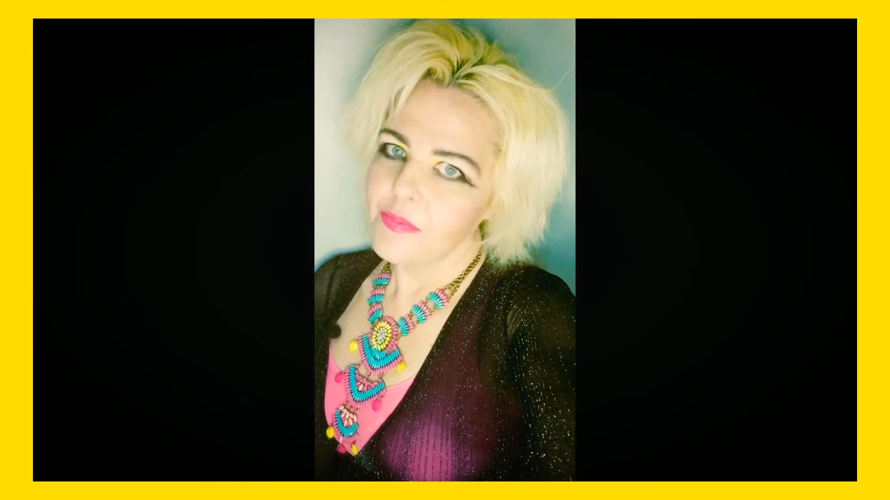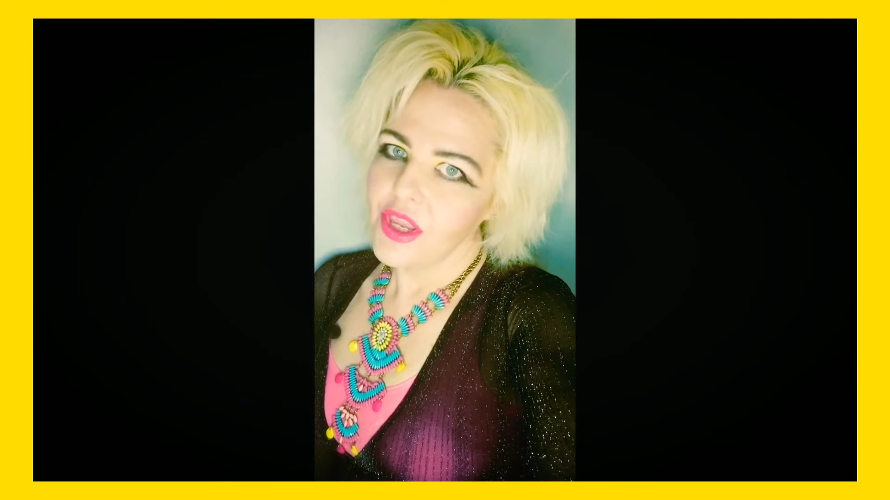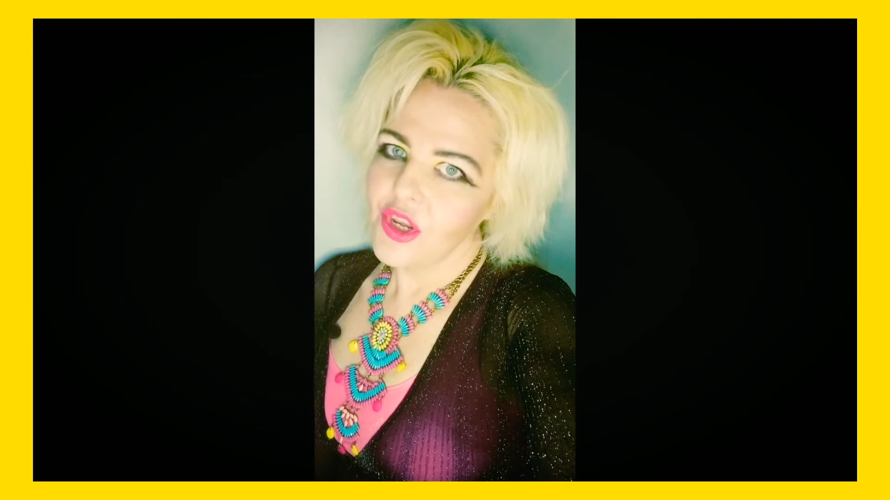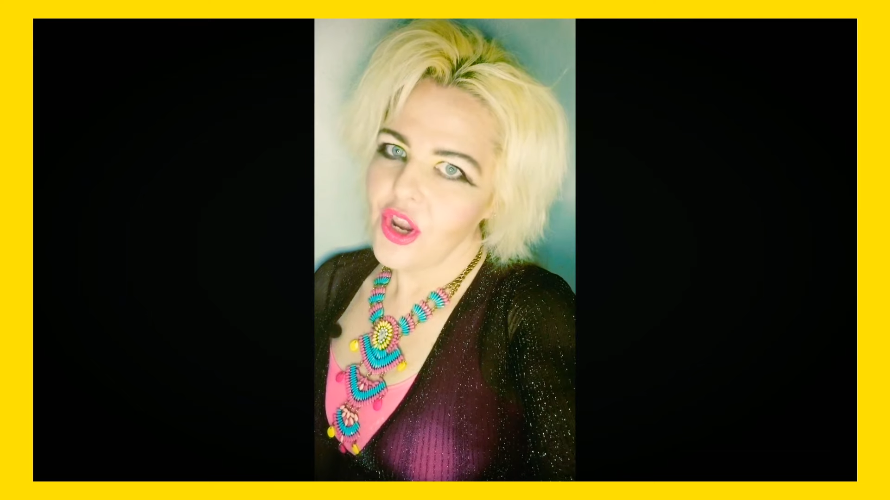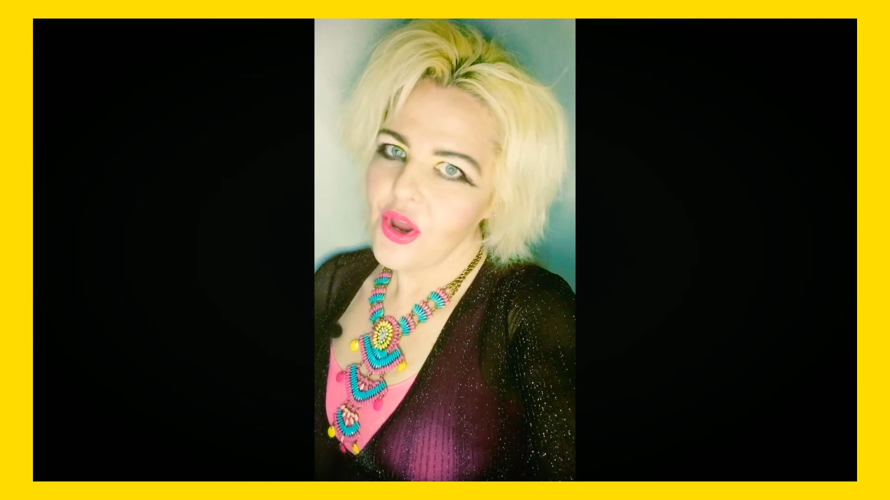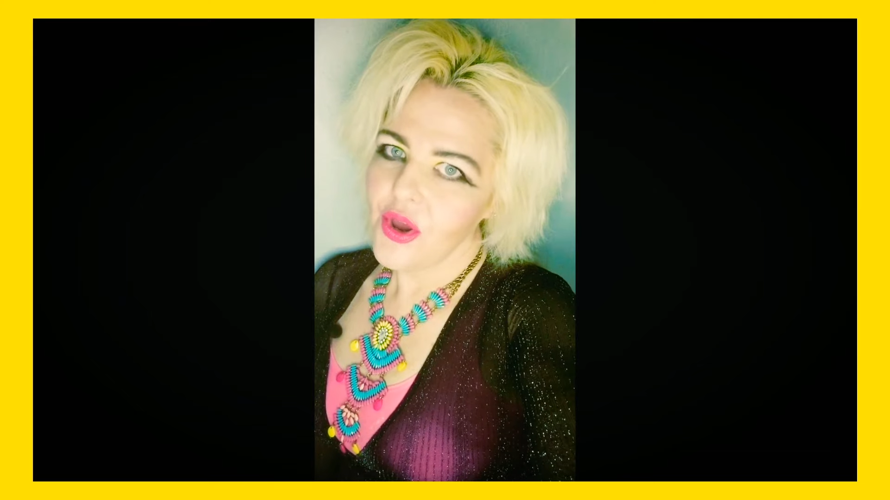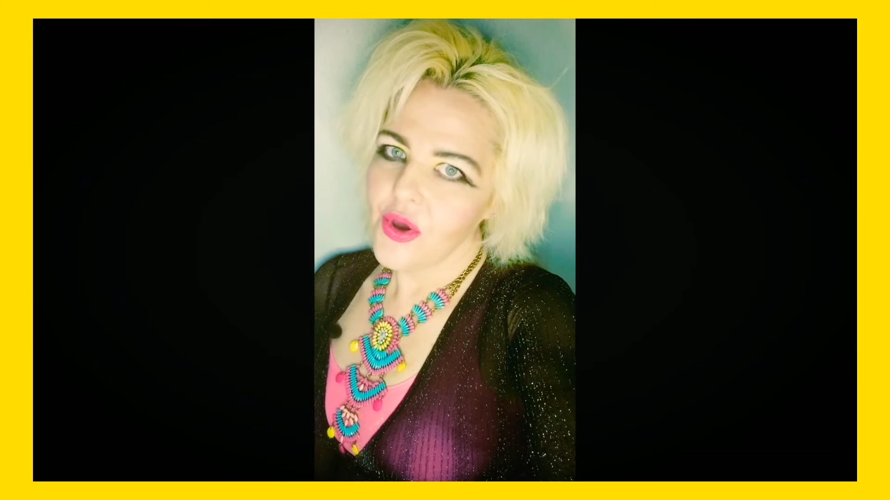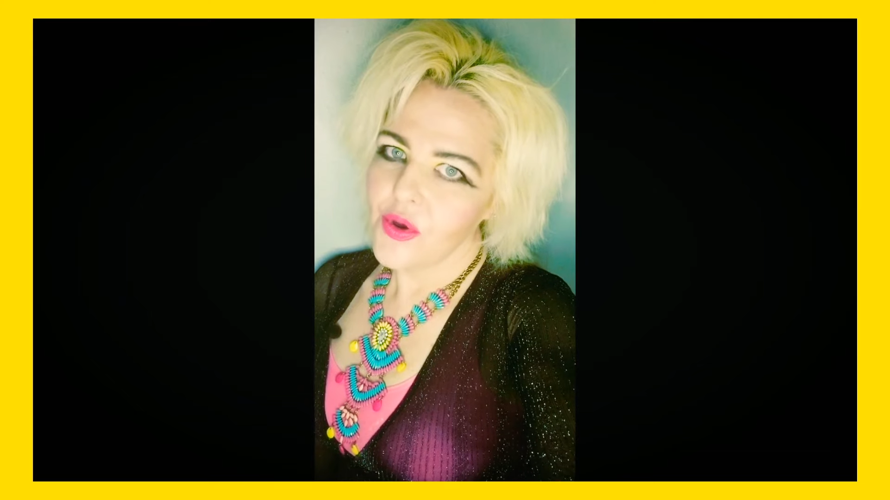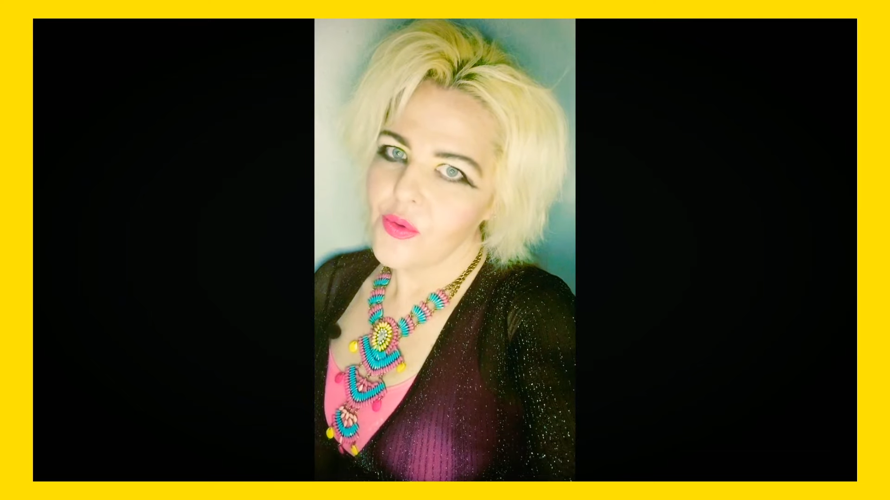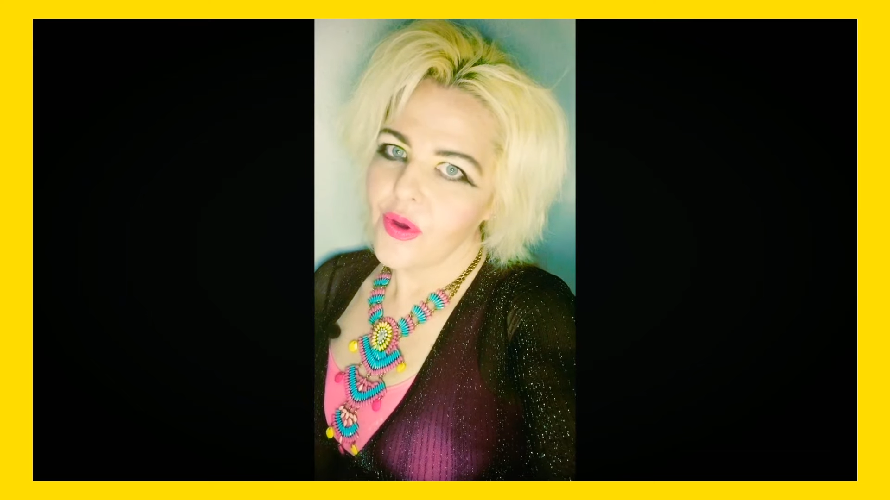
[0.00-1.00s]
me
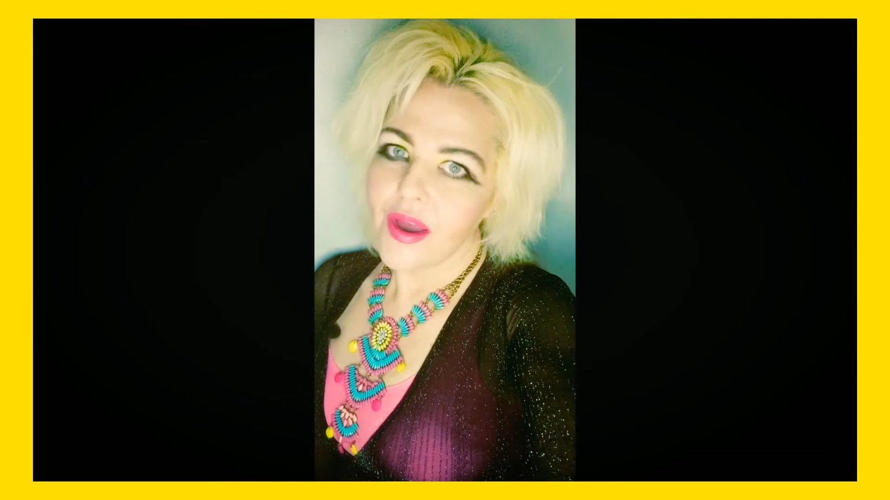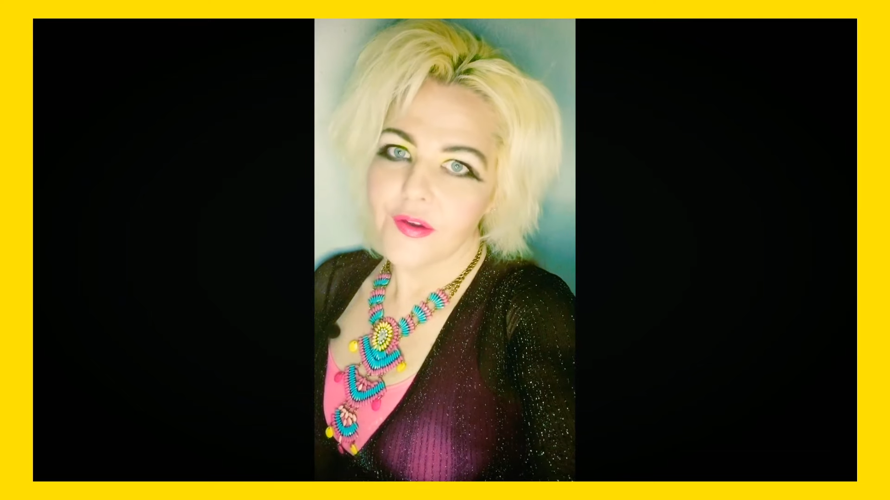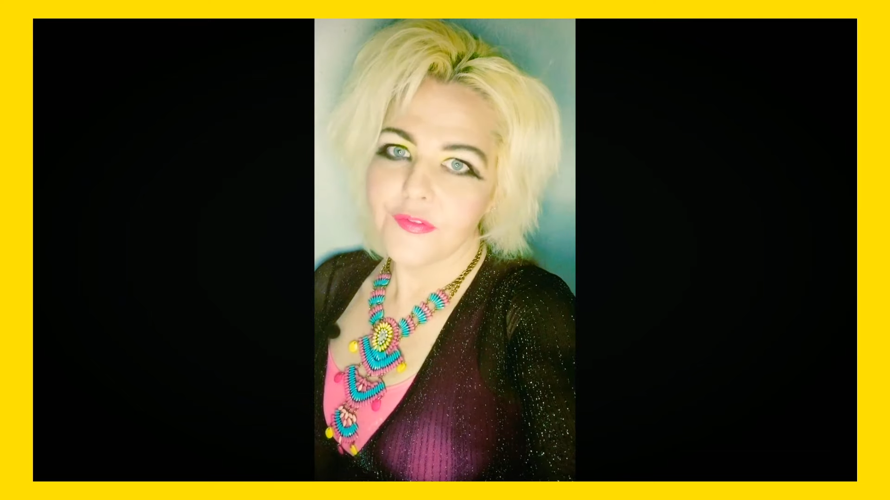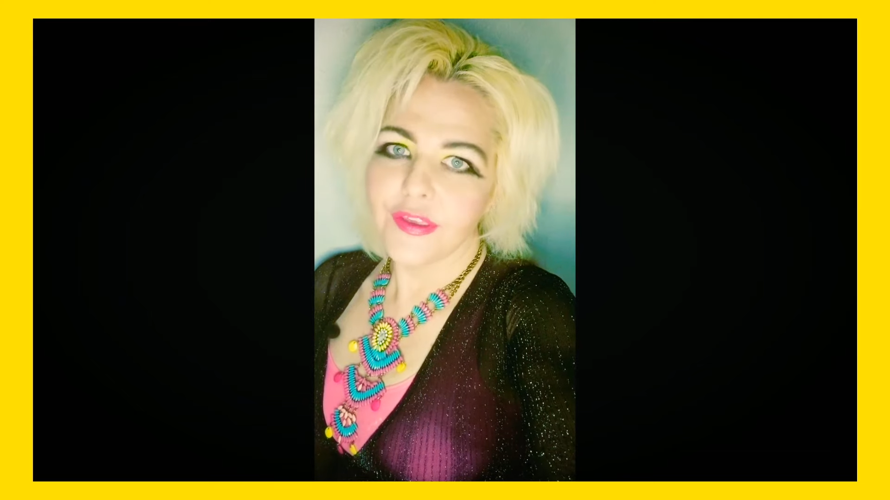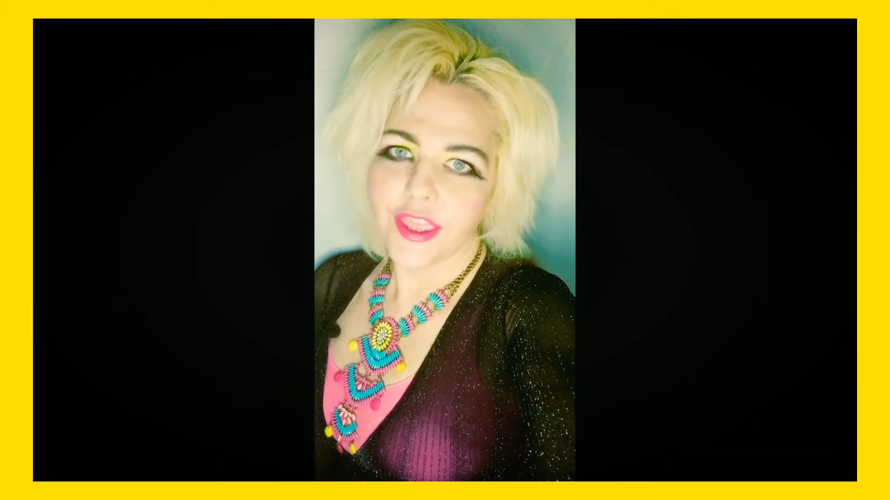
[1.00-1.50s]
know of